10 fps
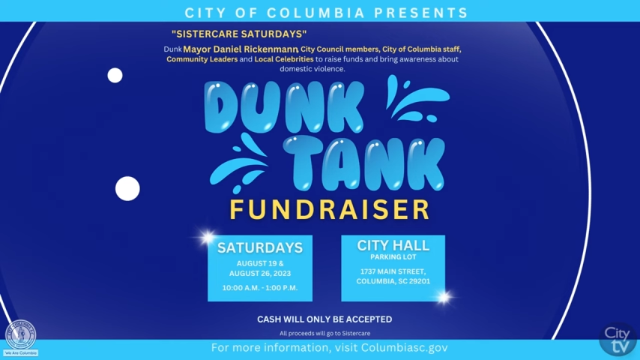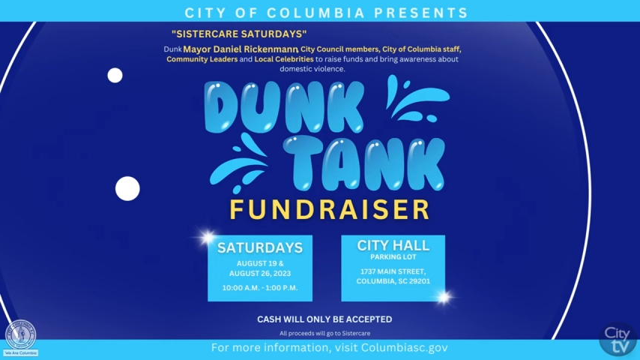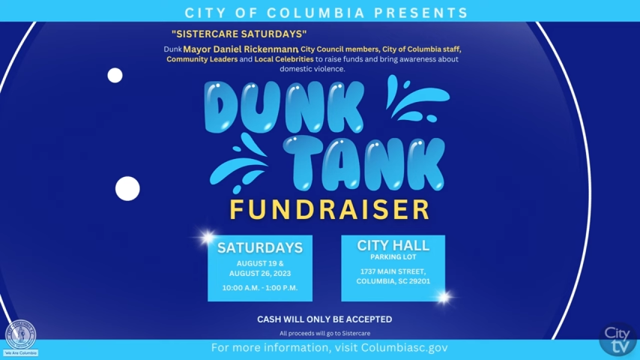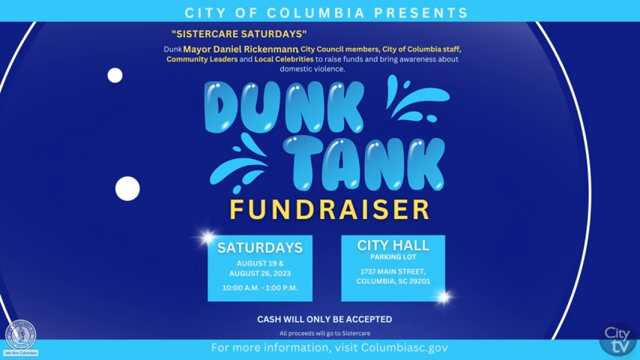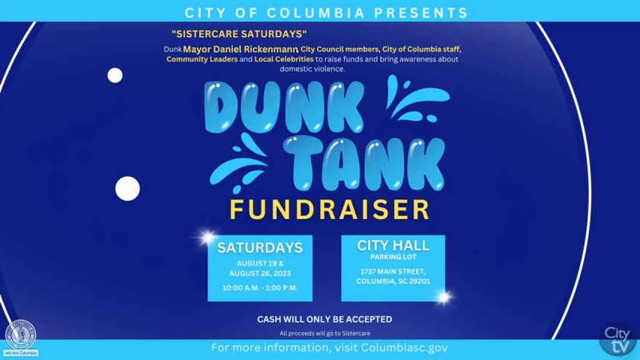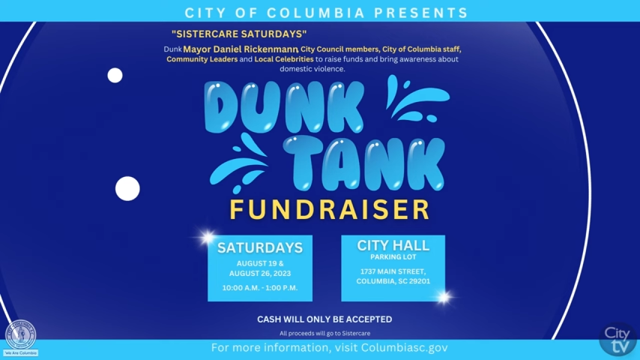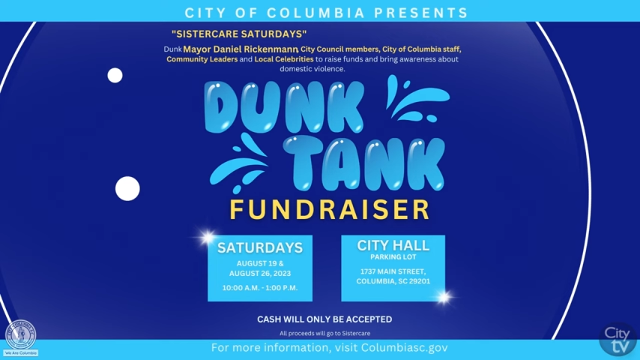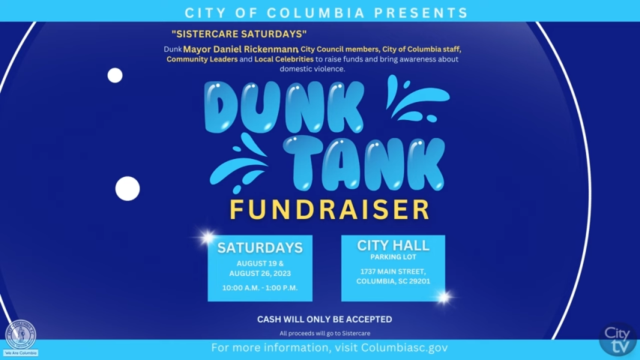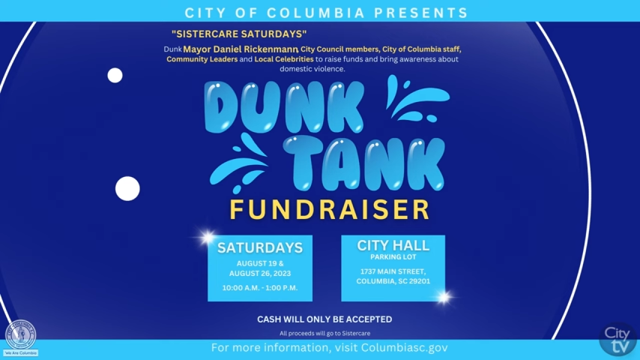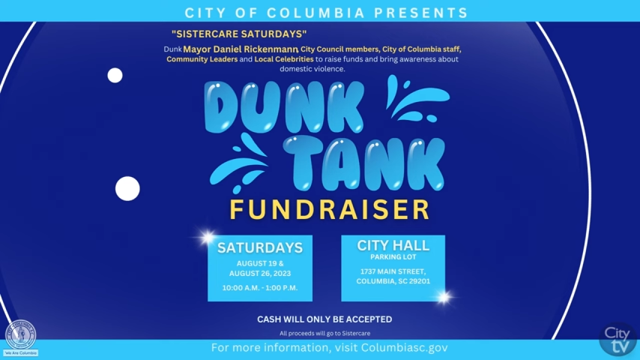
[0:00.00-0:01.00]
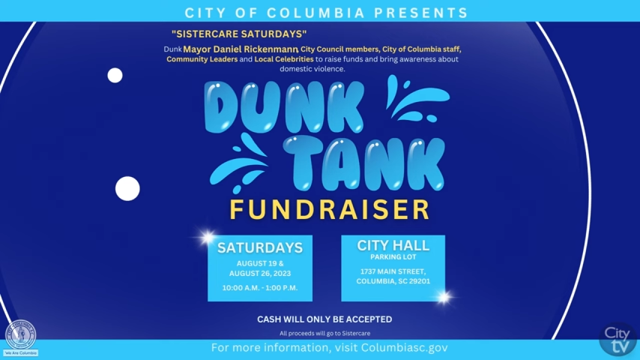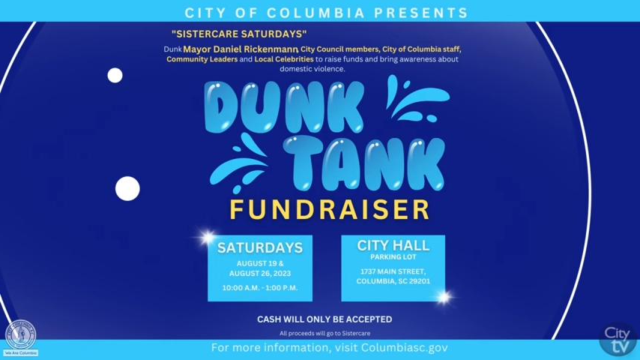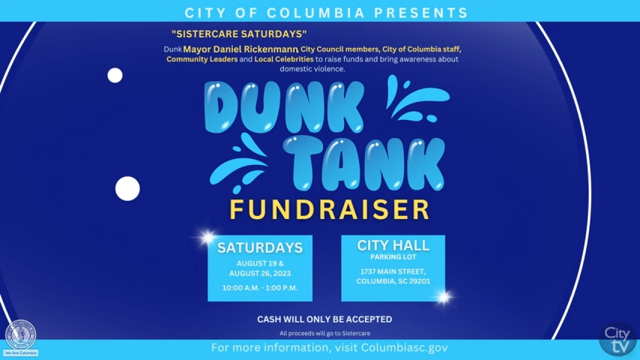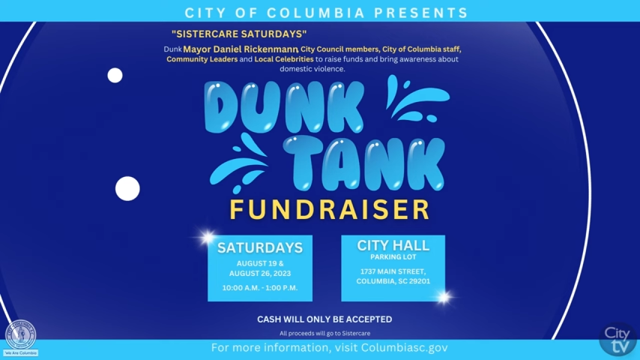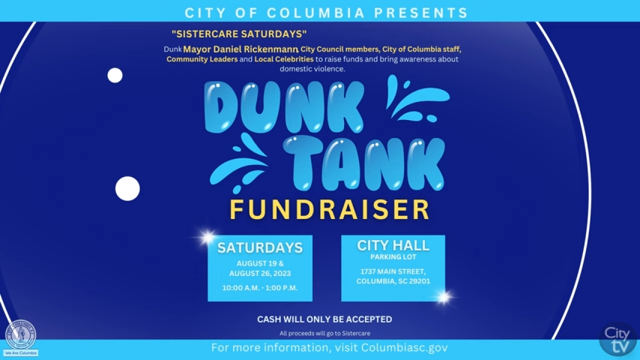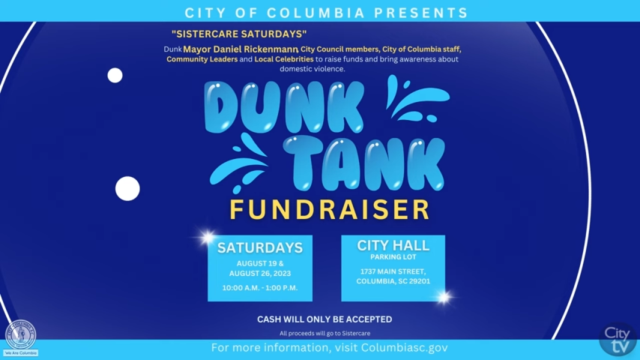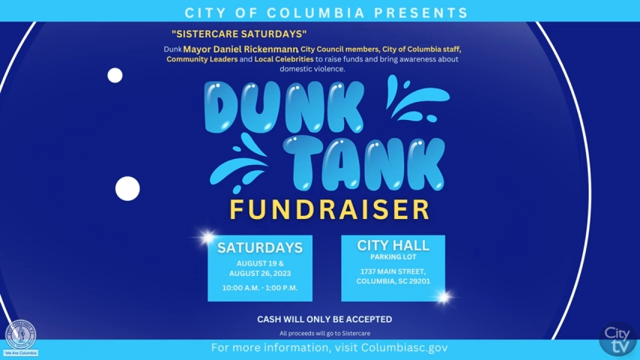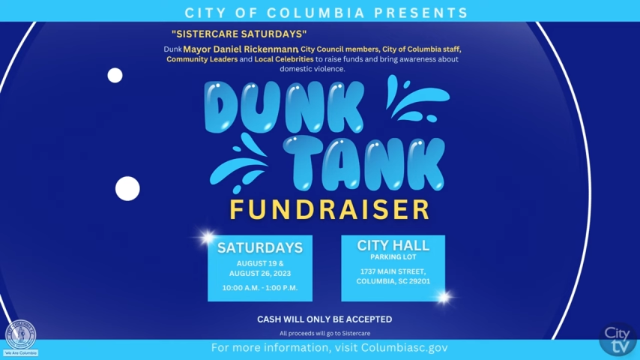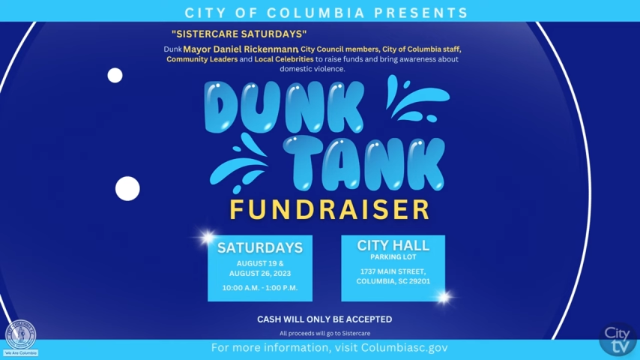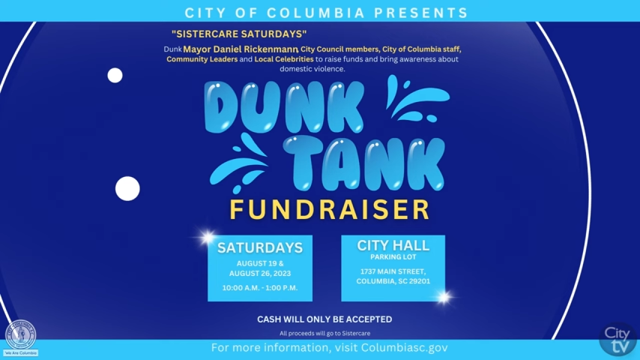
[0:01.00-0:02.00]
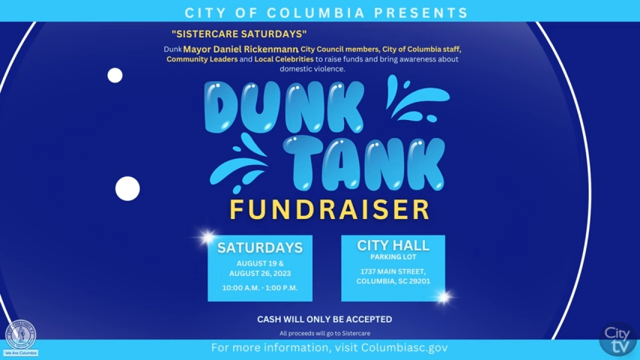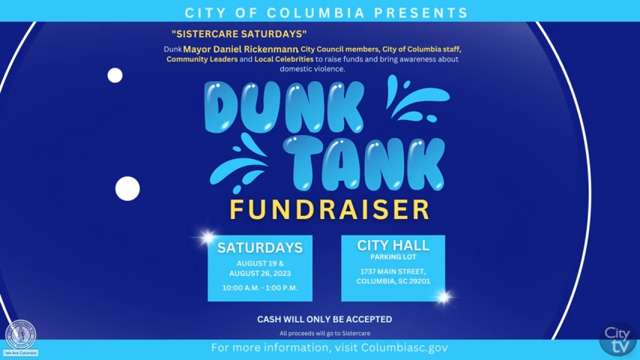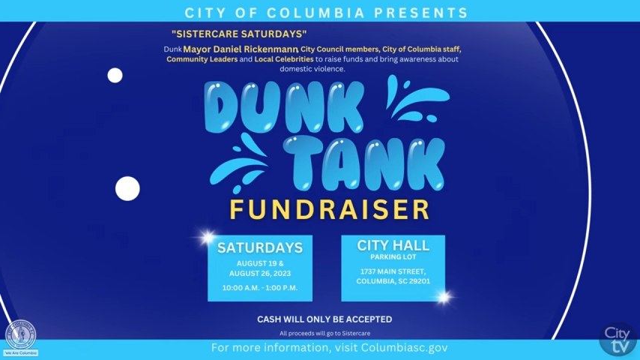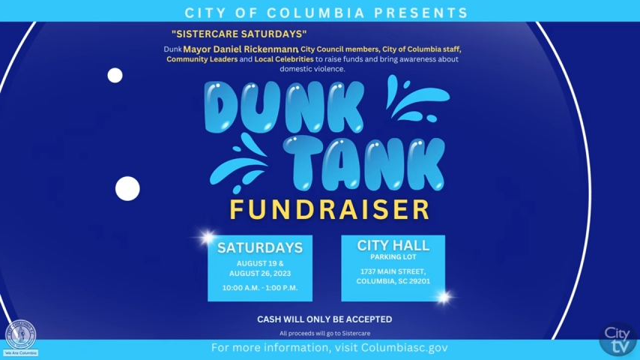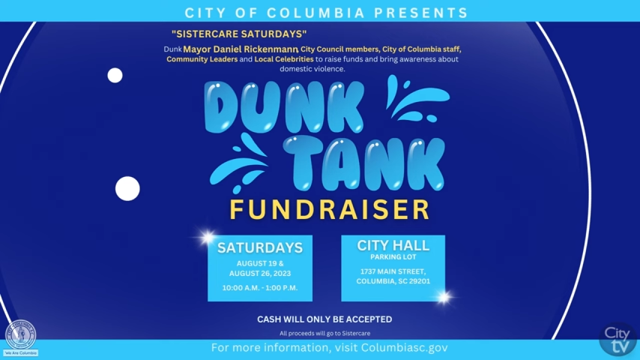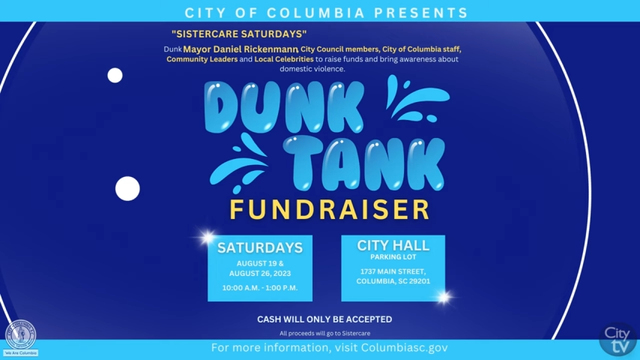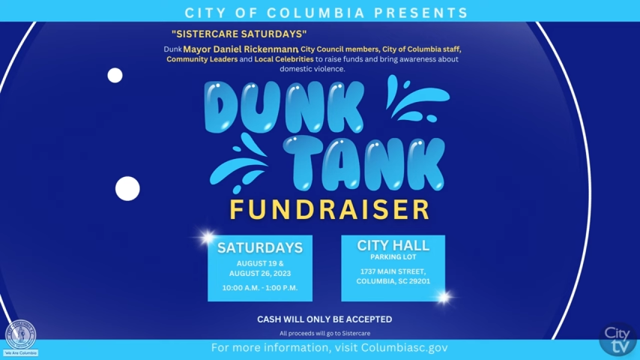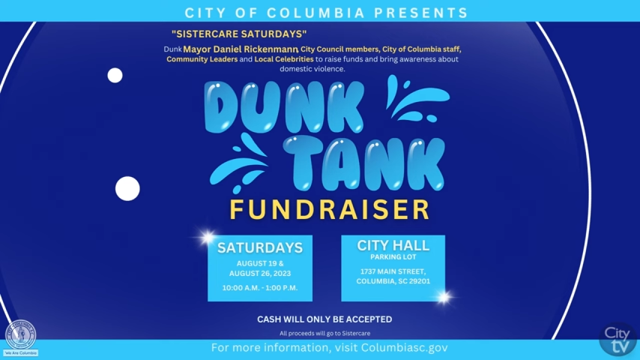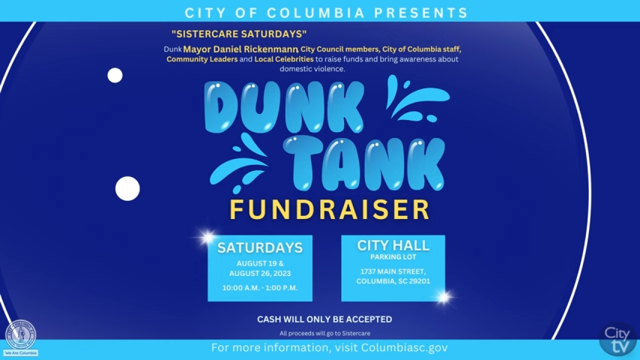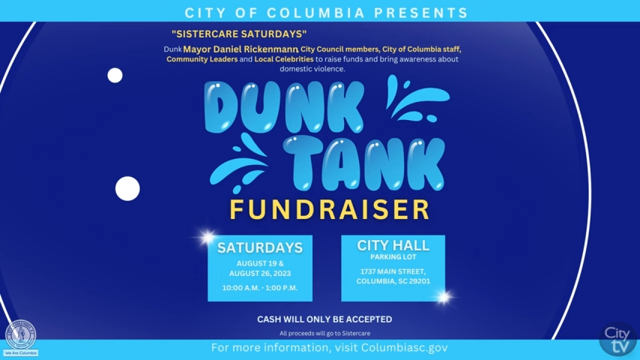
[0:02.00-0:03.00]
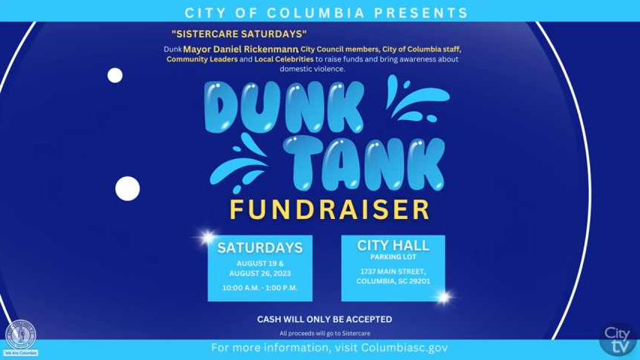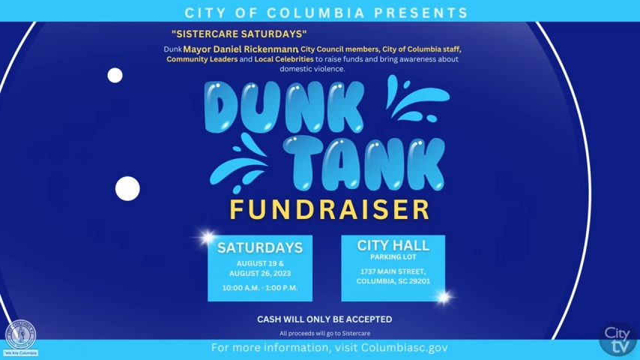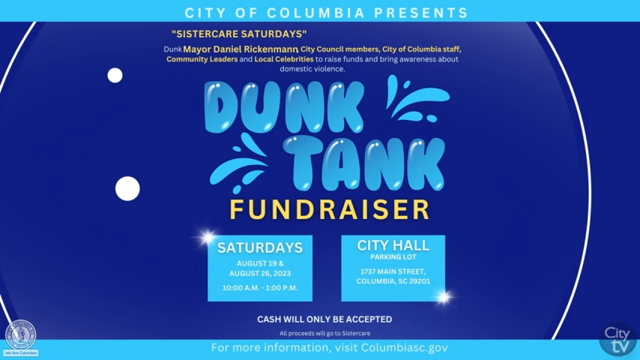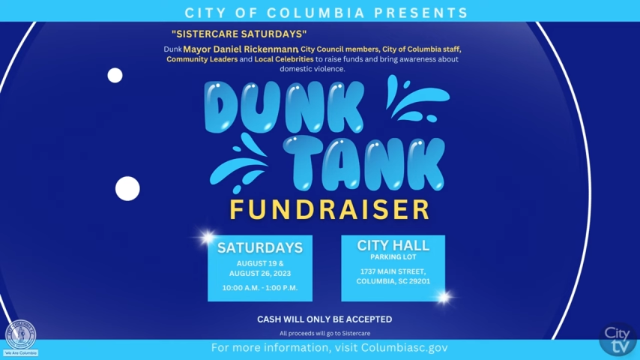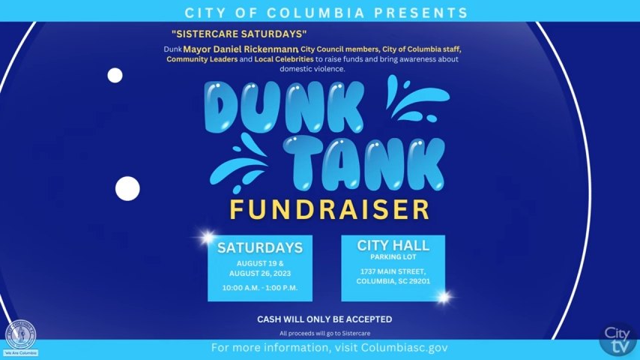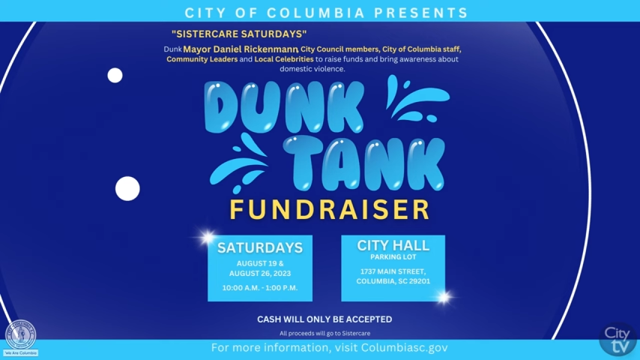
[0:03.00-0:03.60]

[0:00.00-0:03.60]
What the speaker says: (no speaker visible)